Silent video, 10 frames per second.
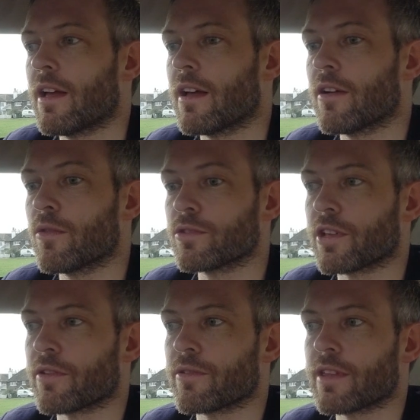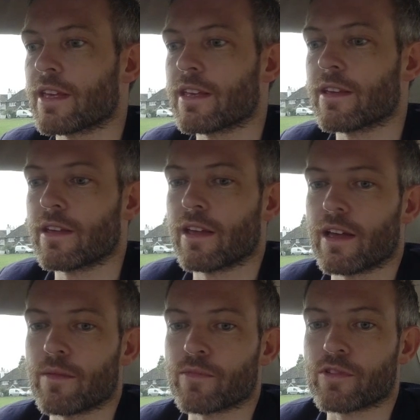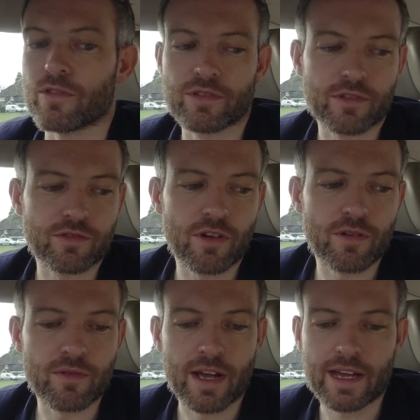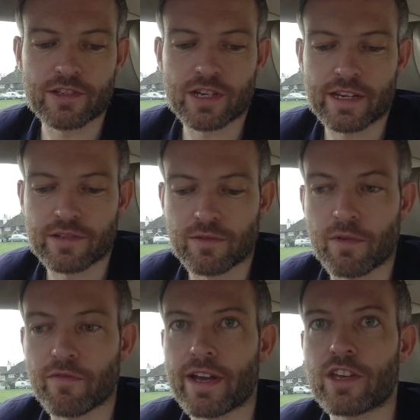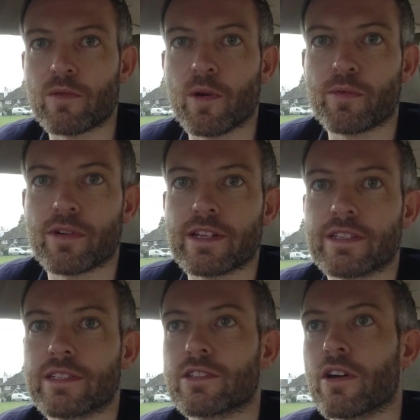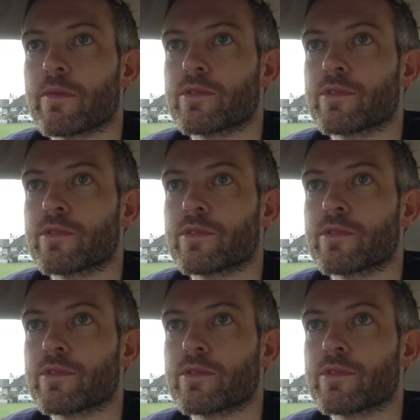Also, the cruise control had changed from a vacuum operated type